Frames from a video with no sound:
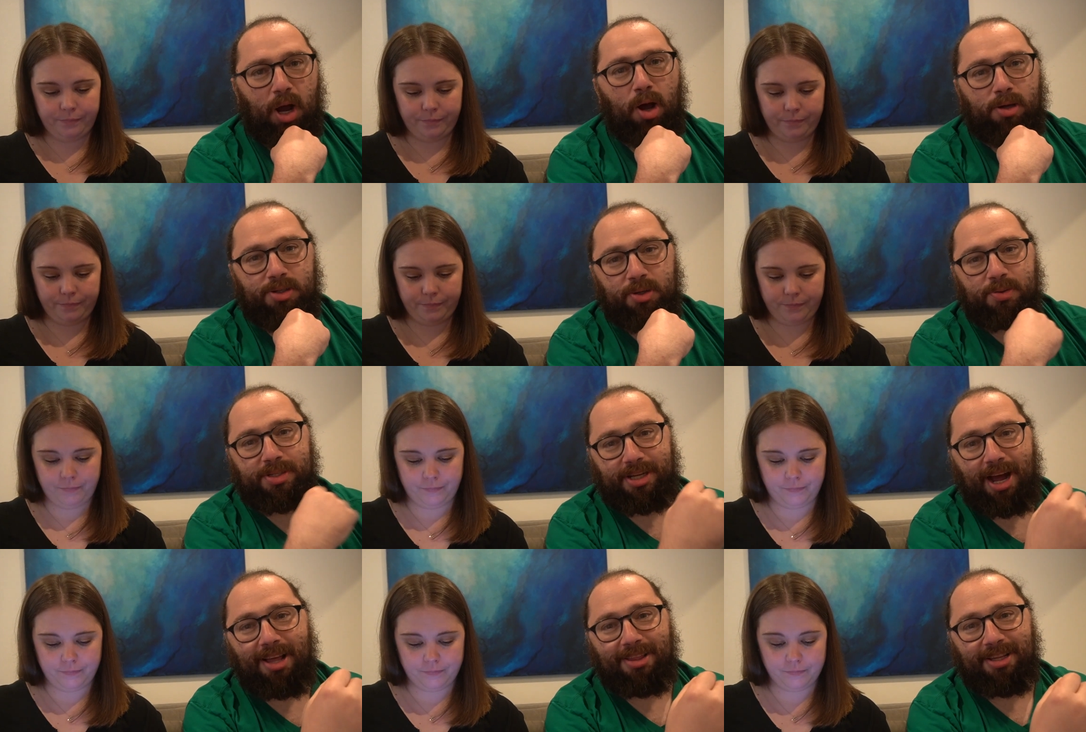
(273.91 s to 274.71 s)
Speaker 1: Also,
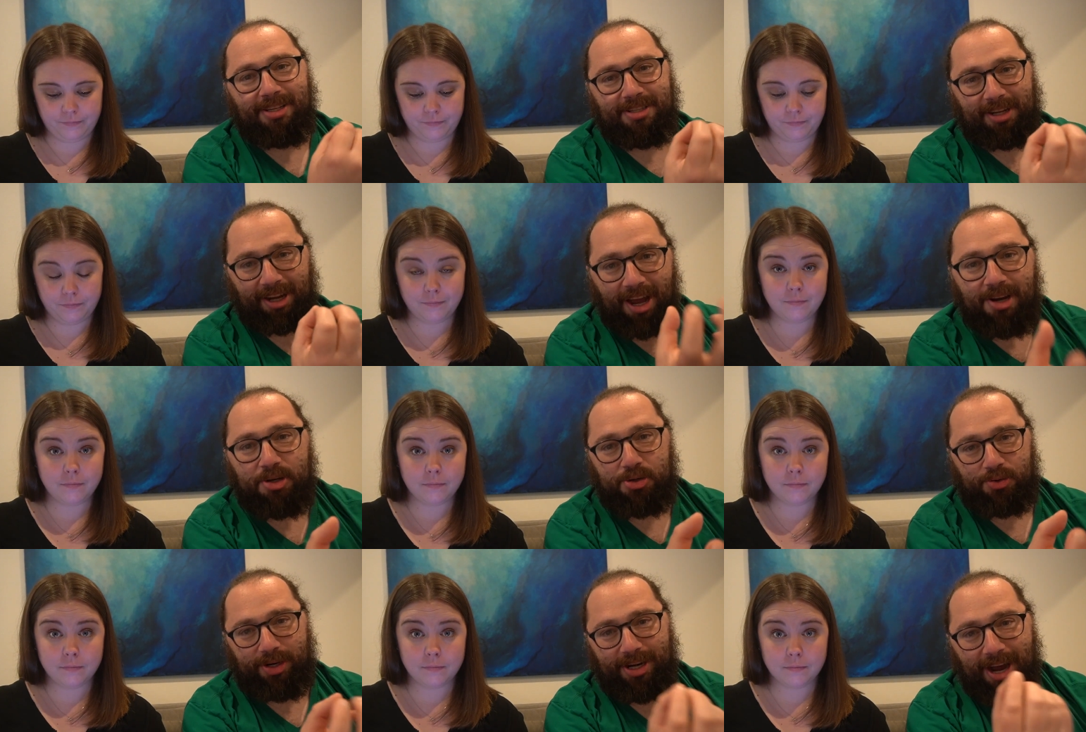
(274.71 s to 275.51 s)
Scotland's a
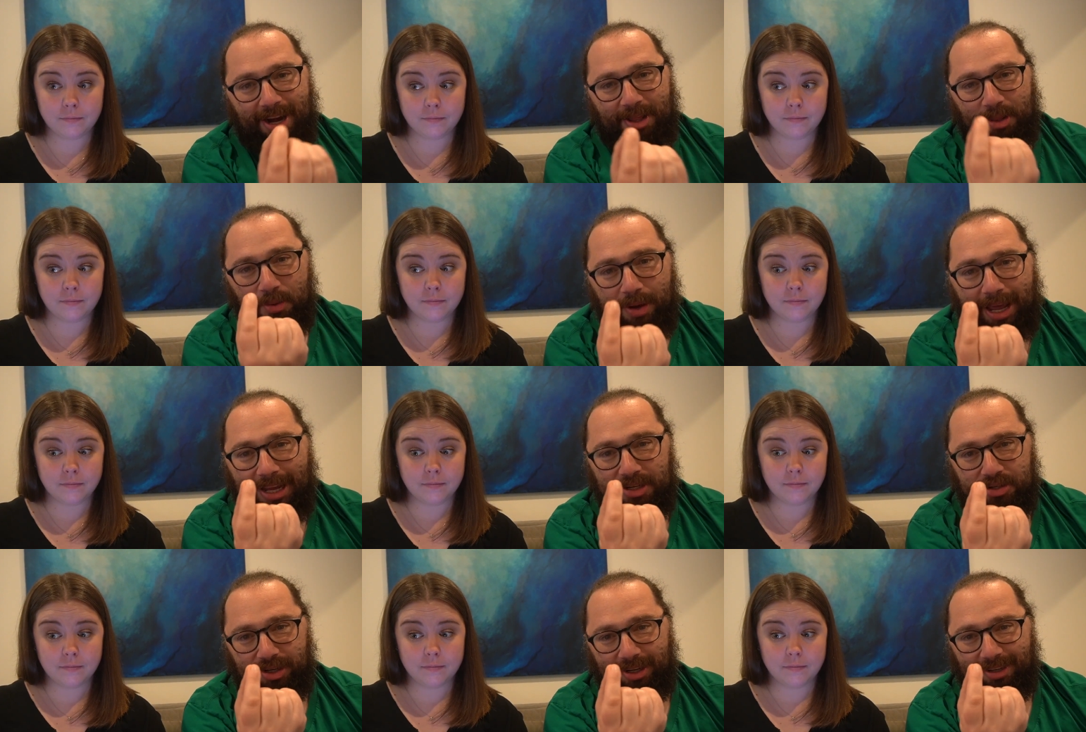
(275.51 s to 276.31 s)
country, not a
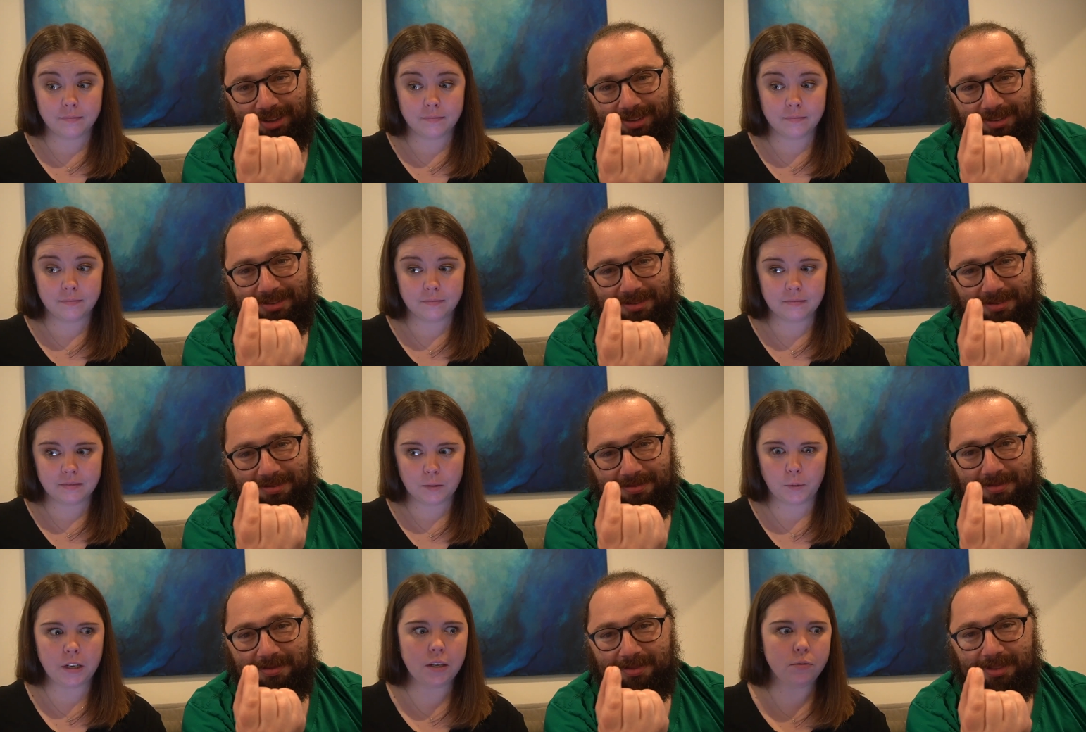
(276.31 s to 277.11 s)
location.
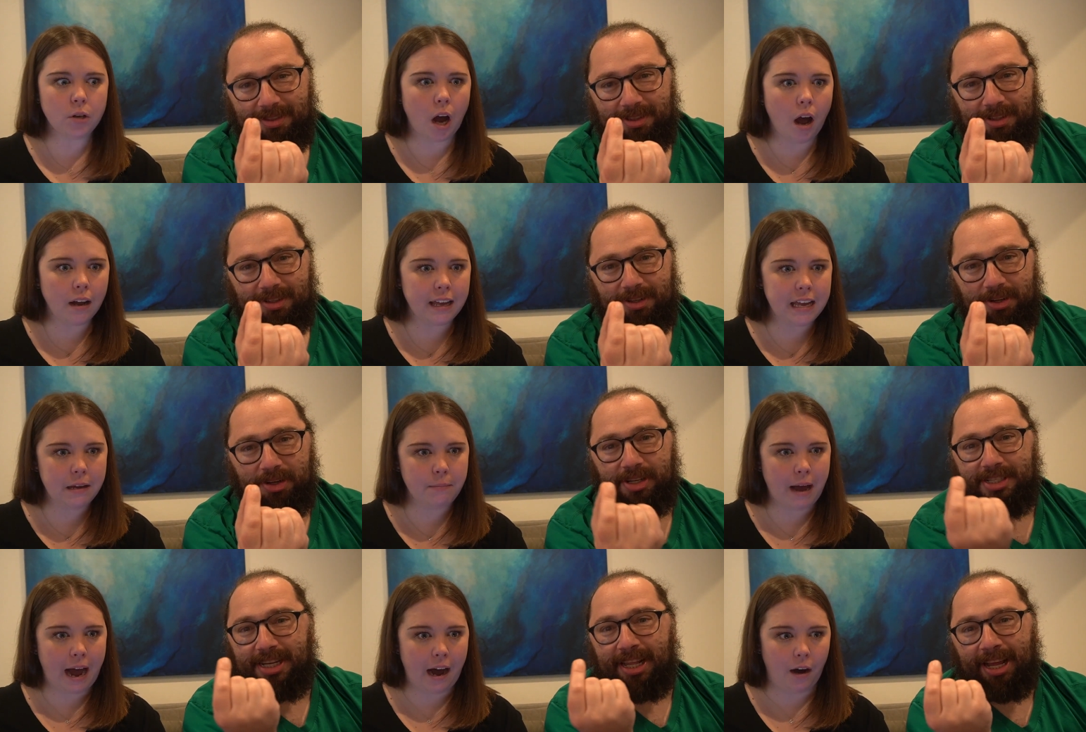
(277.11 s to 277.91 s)
Speaker 2: What are you talking
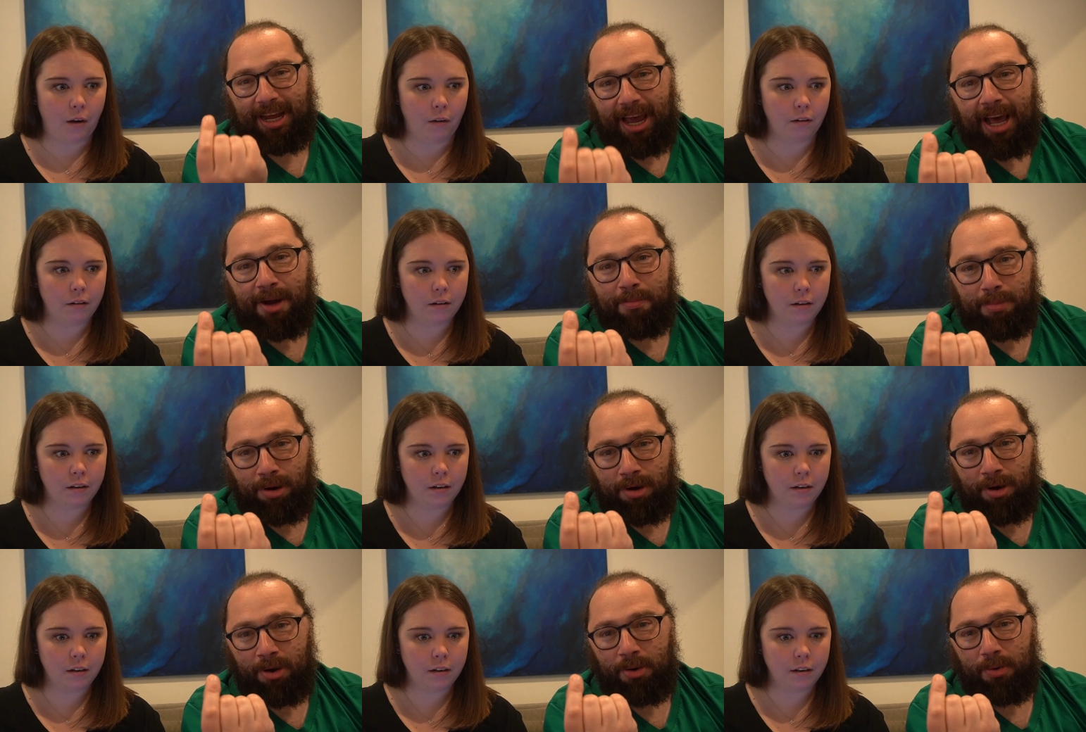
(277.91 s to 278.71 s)
Speaker 1: about? You didn't say like
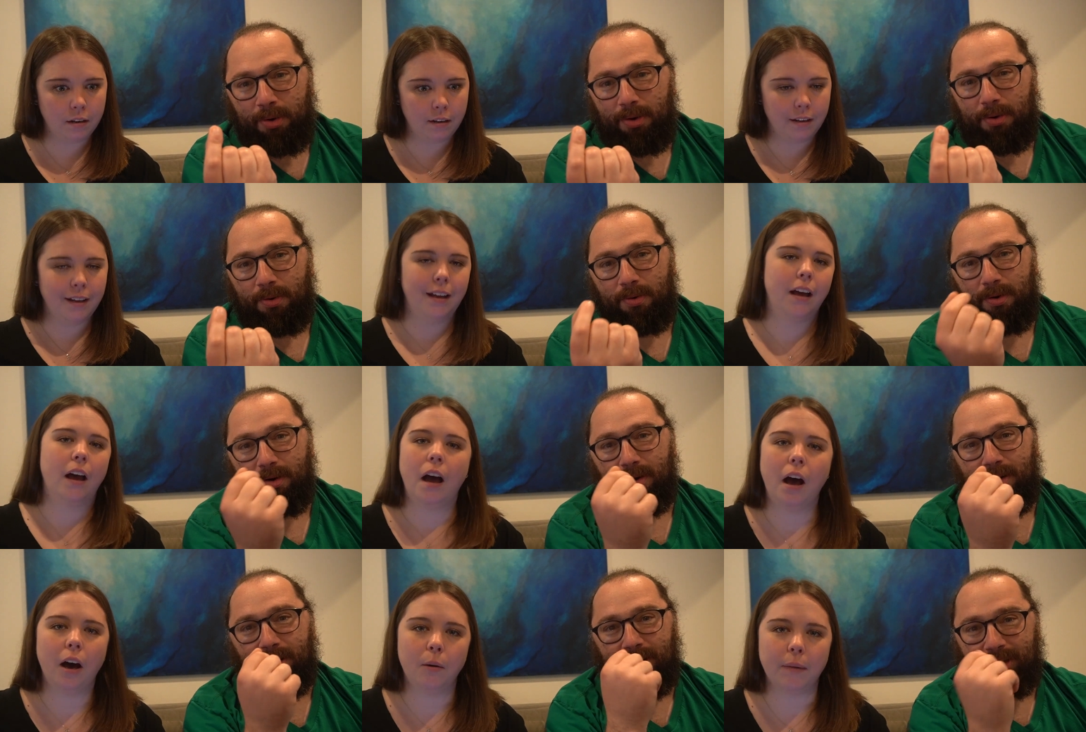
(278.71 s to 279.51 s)
Edinburgh
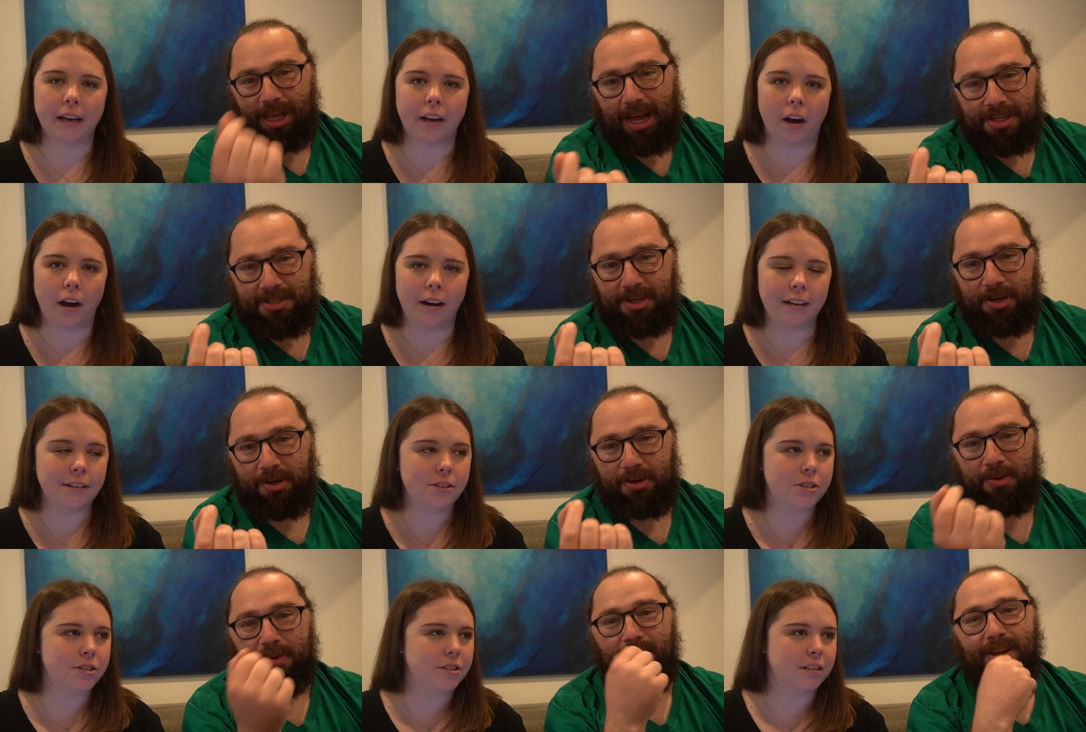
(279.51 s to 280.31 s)
or
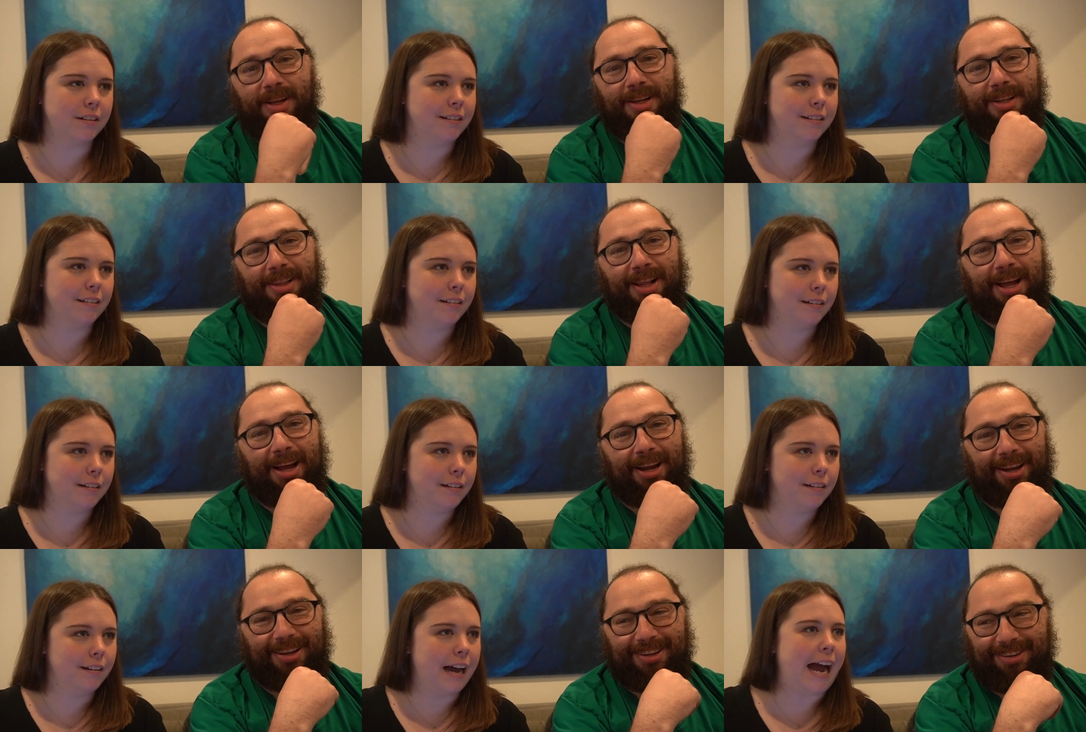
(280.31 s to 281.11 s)
Speaker 2: Glasgow. Gosh.
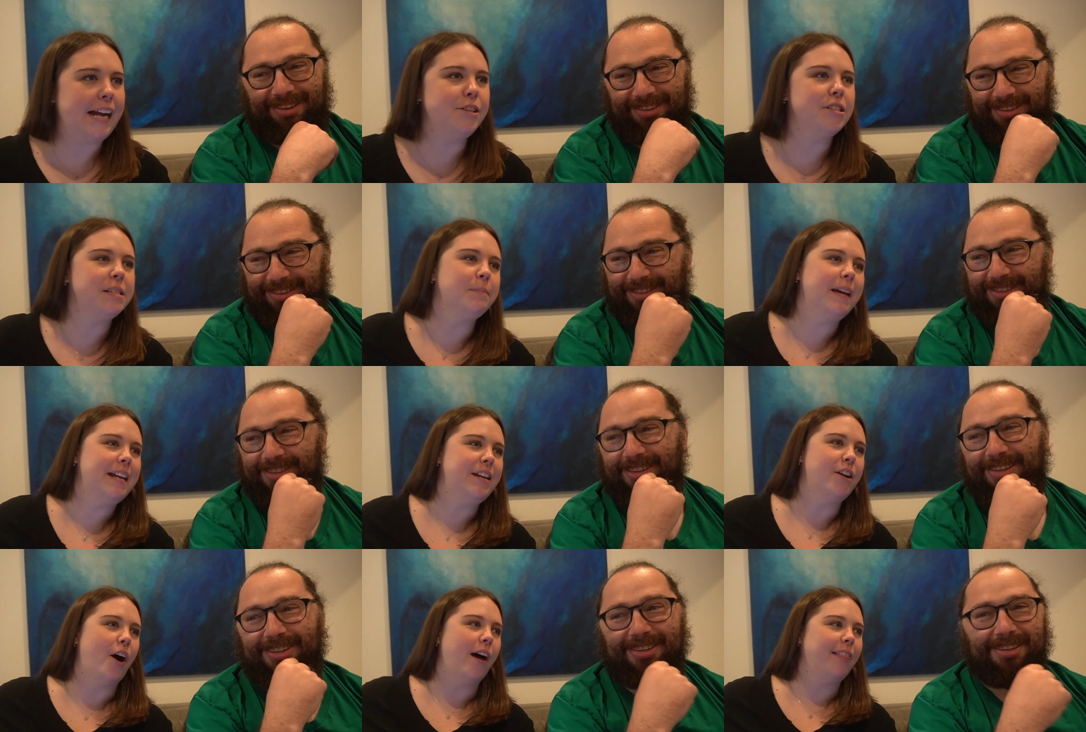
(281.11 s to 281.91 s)
Like I just
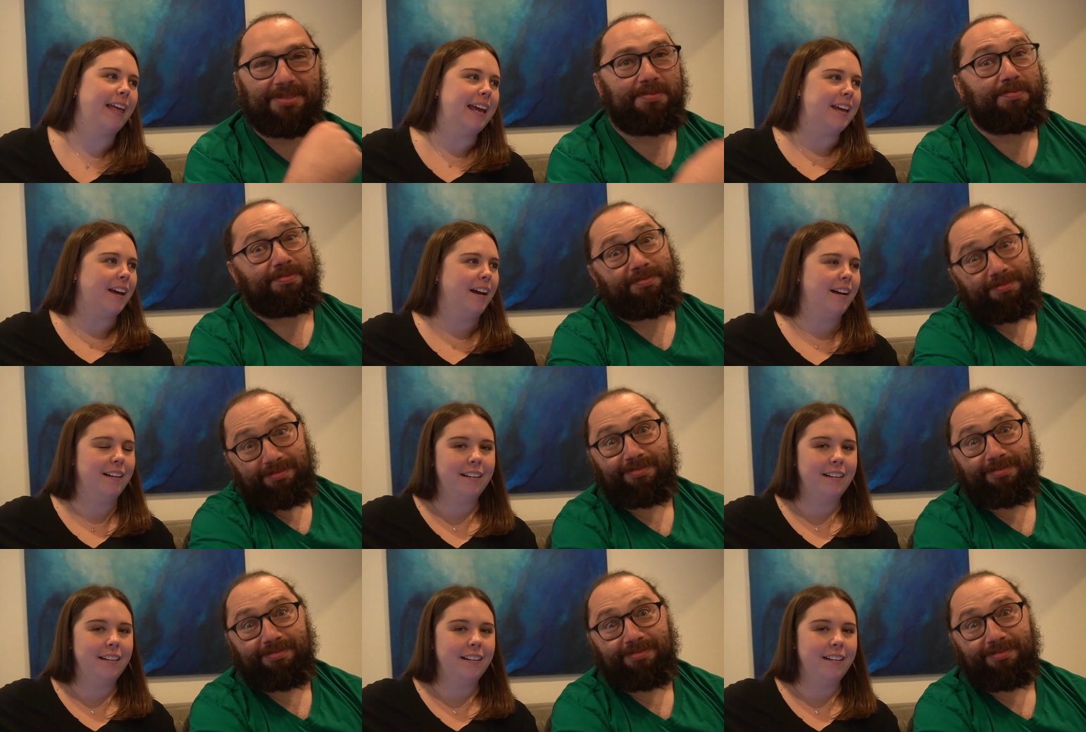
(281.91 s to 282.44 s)
meant not like